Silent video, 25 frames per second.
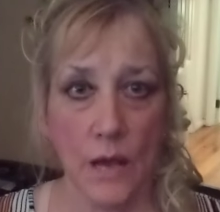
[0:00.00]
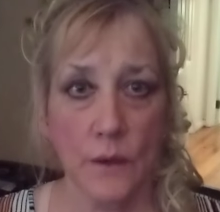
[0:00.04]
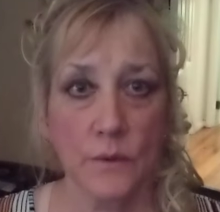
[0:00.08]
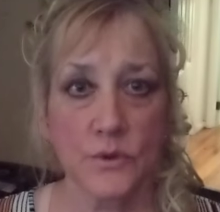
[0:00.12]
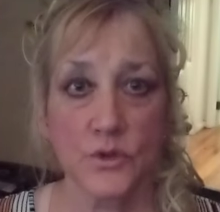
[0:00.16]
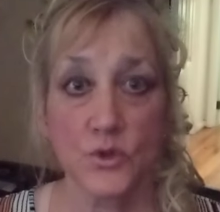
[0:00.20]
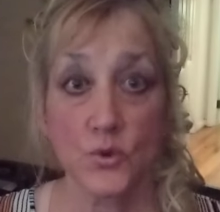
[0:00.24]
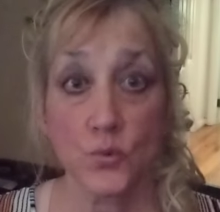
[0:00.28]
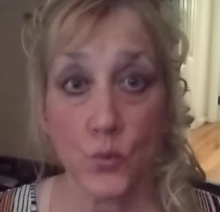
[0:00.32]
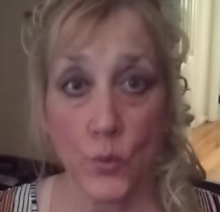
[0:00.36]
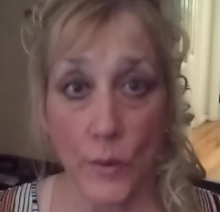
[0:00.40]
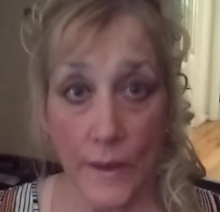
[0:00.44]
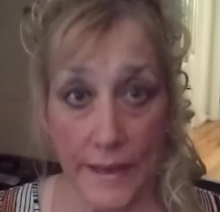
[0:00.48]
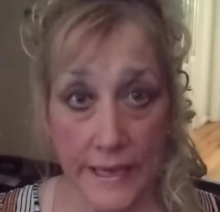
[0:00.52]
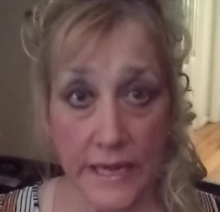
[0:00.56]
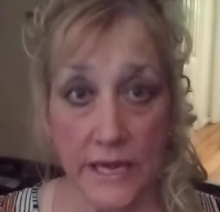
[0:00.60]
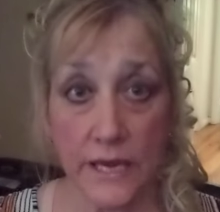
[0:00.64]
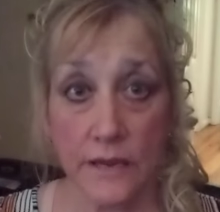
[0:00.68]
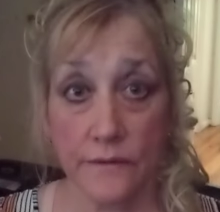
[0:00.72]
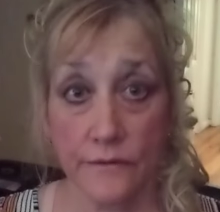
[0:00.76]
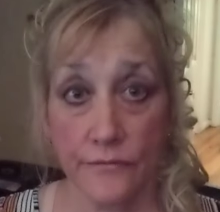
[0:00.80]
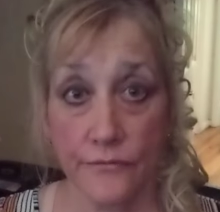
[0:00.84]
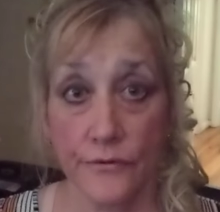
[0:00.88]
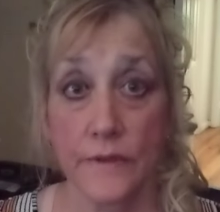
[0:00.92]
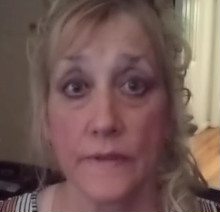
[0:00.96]
I was
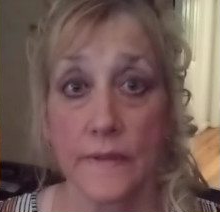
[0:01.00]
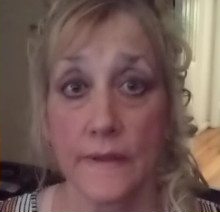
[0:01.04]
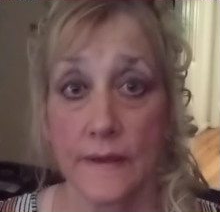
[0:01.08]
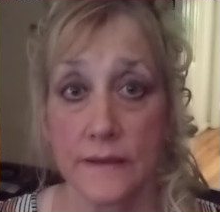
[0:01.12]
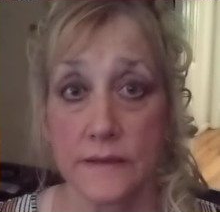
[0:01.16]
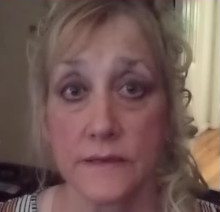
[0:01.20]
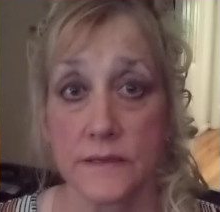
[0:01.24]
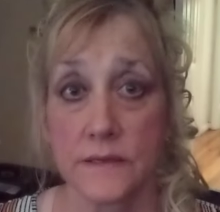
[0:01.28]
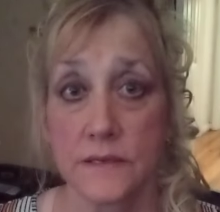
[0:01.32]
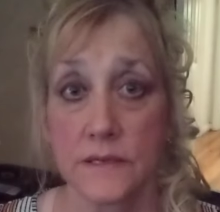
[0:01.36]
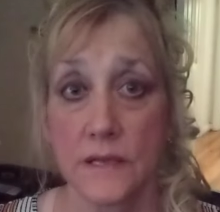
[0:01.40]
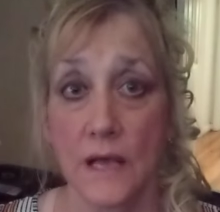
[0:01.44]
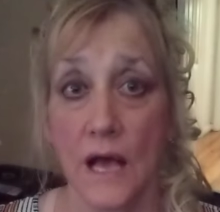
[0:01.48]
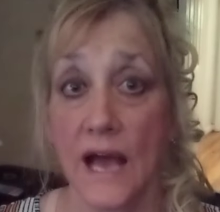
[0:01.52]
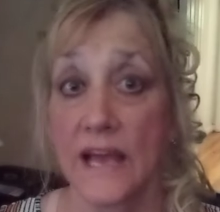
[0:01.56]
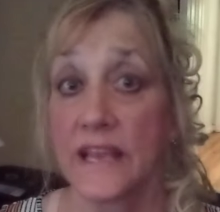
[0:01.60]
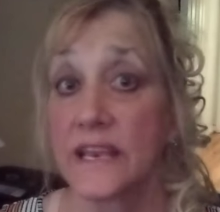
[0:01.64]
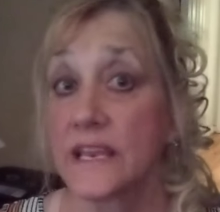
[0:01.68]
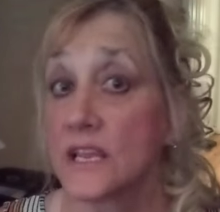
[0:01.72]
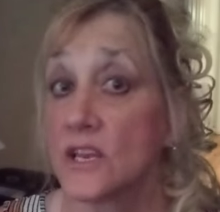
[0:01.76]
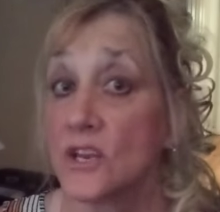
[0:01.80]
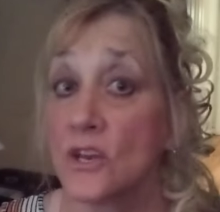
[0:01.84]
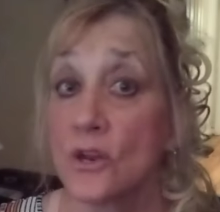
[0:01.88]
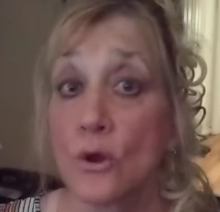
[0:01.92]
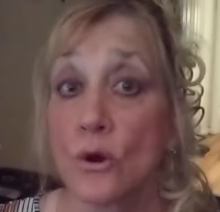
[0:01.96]
waiting for this. I
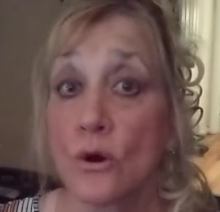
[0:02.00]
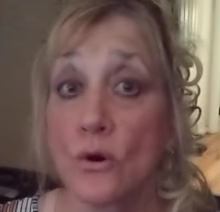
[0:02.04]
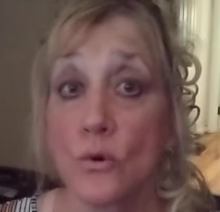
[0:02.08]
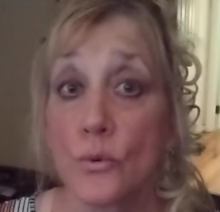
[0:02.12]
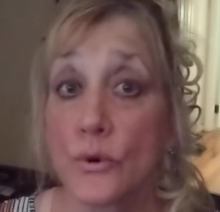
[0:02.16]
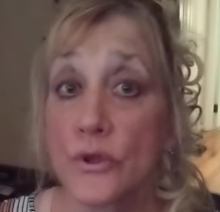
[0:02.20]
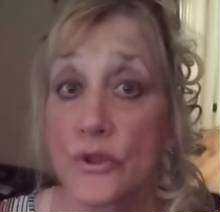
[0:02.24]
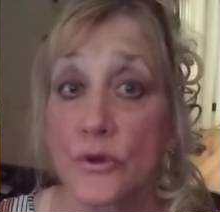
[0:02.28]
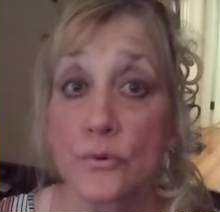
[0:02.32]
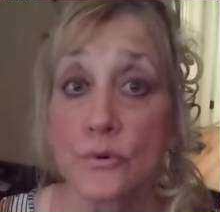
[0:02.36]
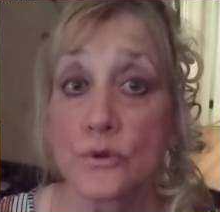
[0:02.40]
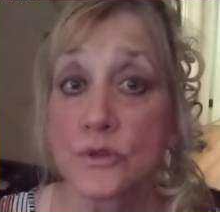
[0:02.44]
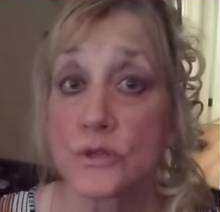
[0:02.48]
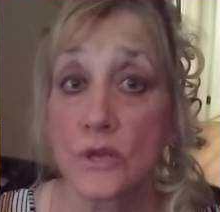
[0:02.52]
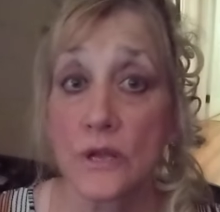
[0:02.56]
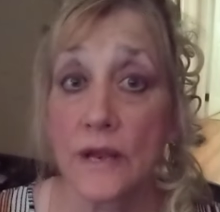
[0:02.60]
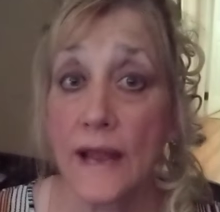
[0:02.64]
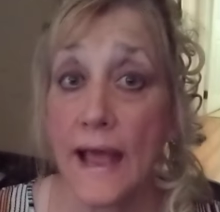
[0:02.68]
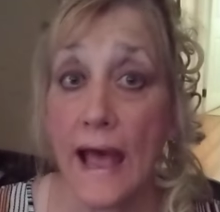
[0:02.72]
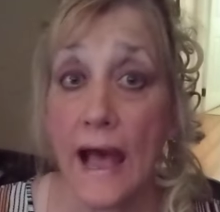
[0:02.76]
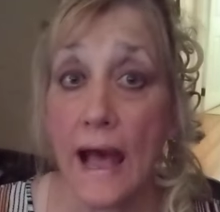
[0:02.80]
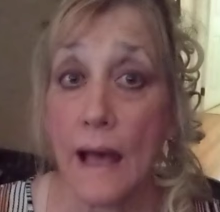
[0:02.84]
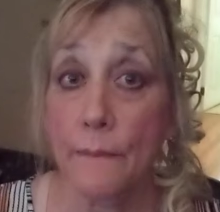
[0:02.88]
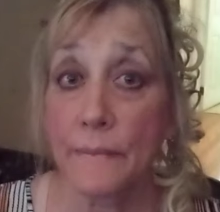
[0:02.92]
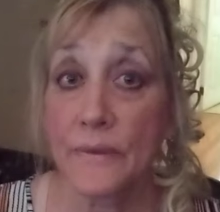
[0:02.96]
didn't know whether it was going
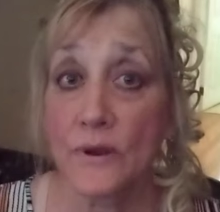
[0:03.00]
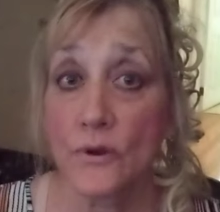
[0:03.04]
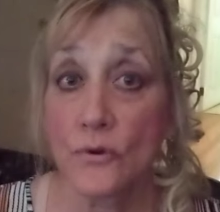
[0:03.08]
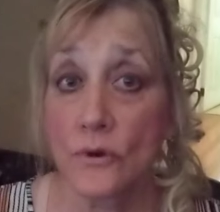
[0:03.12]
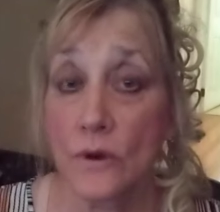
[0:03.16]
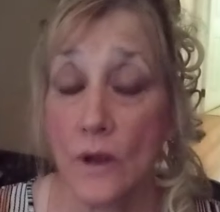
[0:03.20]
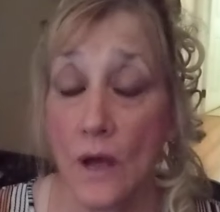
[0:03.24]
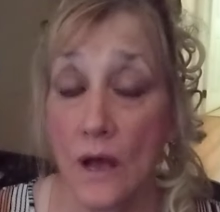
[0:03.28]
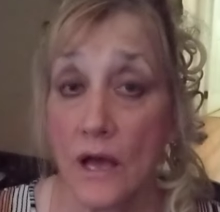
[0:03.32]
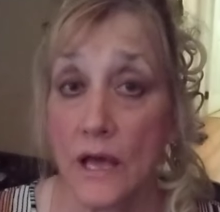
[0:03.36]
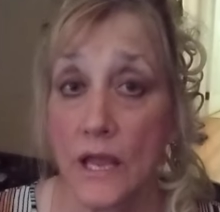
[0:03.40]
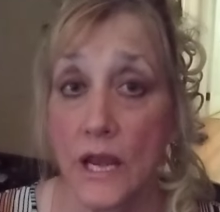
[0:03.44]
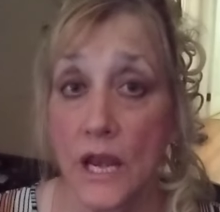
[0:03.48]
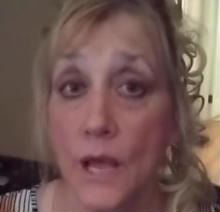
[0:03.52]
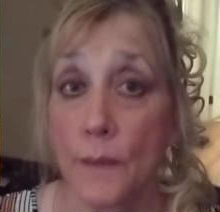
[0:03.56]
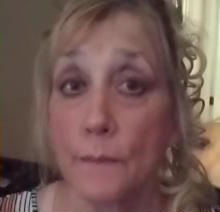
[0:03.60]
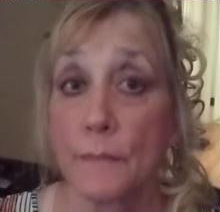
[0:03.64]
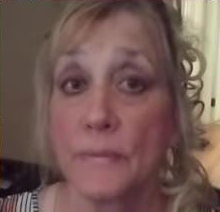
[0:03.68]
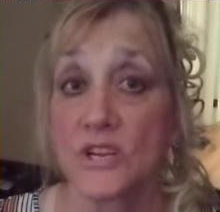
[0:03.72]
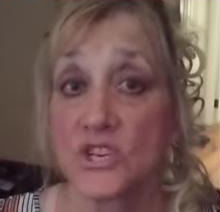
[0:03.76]
to happen or not,